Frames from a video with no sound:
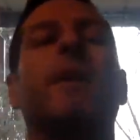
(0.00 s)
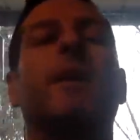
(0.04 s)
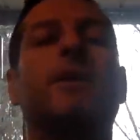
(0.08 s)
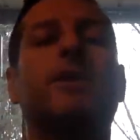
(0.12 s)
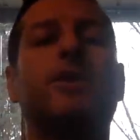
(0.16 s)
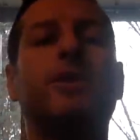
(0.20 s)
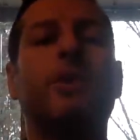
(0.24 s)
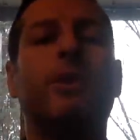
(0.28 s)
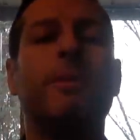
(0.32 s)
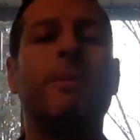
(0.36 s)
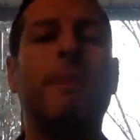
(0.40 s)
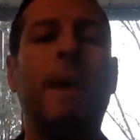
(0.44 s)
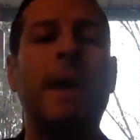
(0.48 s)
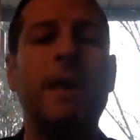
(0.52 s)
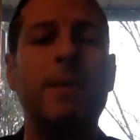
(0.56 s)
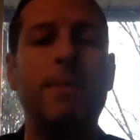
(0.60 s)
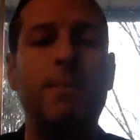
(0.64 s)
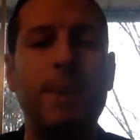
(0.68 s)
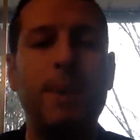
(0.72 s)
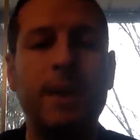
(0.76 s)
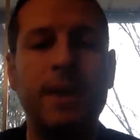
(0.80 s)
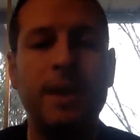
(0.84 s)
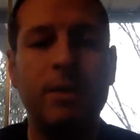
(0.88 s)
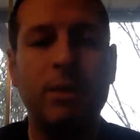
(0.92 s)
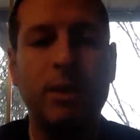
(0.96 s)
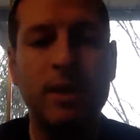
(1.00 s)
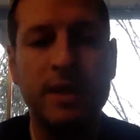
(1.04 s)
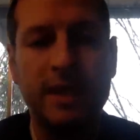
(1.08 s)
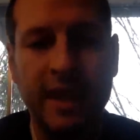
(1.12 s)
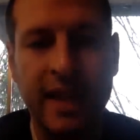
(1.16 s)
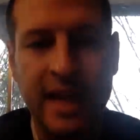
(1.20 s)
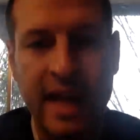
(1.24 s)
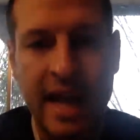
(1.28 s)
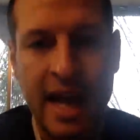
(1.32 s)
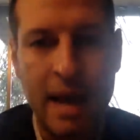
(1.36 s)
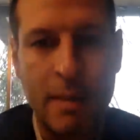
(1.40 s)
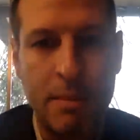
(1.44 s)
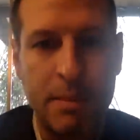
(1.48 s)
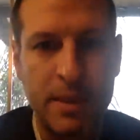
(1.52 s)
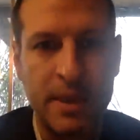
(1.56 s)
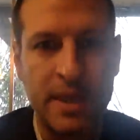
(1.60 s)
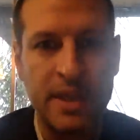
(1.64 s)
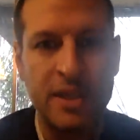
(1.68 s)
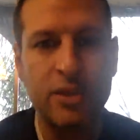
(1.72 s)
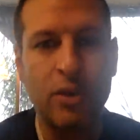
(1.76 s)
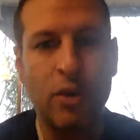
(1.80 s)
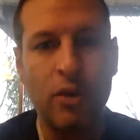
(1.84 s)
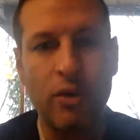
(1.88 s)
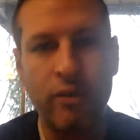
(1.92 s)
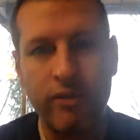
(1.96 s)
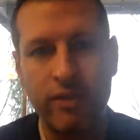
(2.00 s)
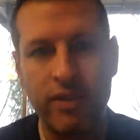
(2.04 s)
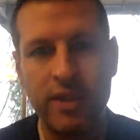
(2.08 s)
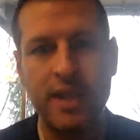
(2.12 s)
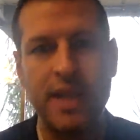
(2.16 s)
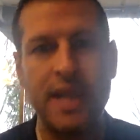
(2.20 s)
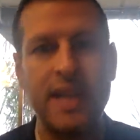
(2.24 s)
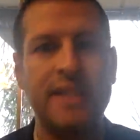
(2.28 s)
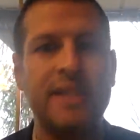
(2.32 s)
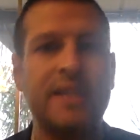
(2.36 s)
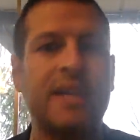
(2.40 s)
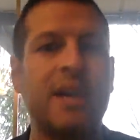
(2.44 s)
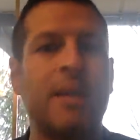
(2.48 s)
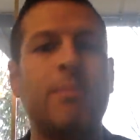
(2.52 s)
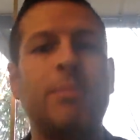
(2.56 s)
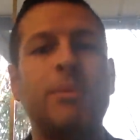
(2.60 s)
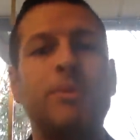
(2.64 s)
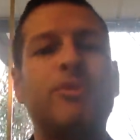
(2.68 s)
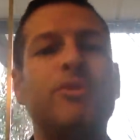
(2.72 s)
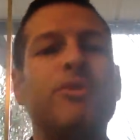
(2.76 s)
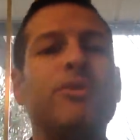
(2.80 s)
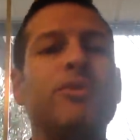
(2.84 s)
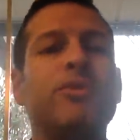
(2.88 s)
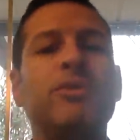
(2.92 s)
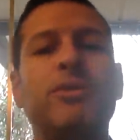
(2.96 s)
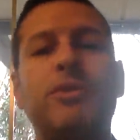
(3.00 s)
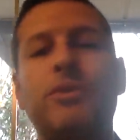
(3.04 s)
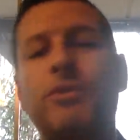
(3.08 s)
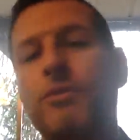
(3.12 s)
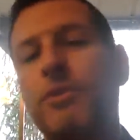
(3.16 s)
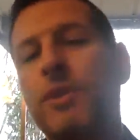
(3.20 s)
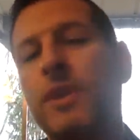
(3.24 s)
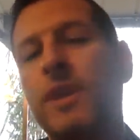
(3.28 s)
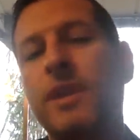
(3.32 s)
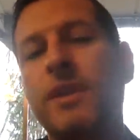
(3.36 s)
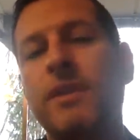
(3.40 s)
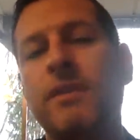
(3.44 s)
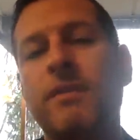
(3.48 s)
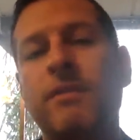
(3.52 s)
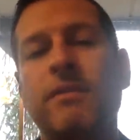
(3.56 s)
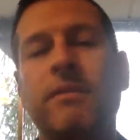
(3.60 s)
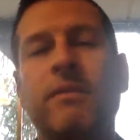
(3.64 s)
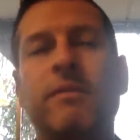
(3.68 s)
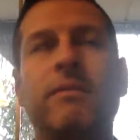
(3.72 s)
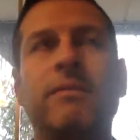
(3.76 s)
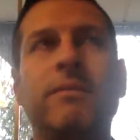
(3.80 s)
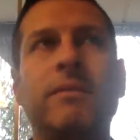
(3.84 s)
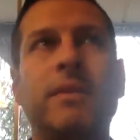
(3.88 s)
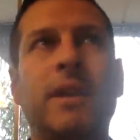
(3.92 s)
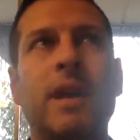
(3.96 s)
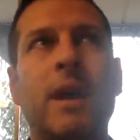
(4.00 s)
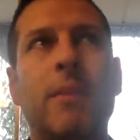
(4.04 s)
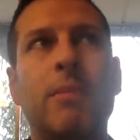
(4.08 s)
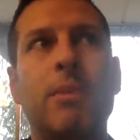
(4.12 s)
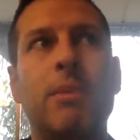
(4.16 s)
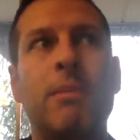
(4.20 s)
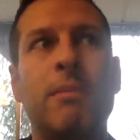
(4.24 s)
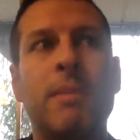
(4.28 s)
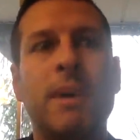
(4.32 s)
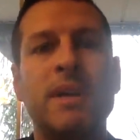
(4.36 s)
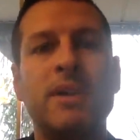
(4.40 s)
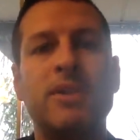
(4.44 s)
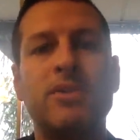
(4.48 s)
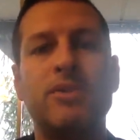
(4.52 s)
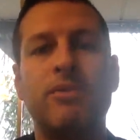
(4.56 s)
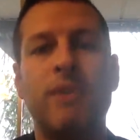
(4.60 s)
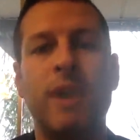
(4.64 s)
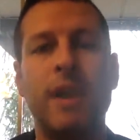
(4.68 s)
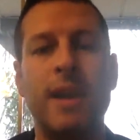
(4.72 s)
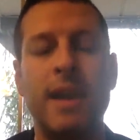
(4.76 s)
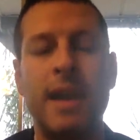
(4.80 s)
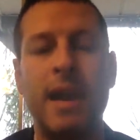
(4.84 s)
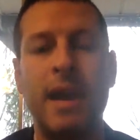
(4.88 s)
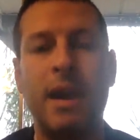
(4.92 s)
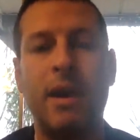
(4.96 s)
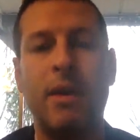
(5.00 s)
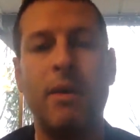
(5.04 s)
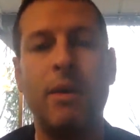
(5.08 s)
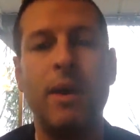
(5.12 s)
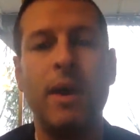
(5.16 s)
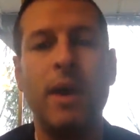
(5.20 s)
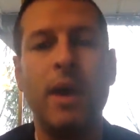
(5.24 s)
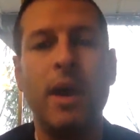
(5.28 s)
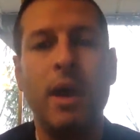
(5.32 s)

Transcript: So, in my opinion, what's going to happen is over the next couple, two, three, couple months right now,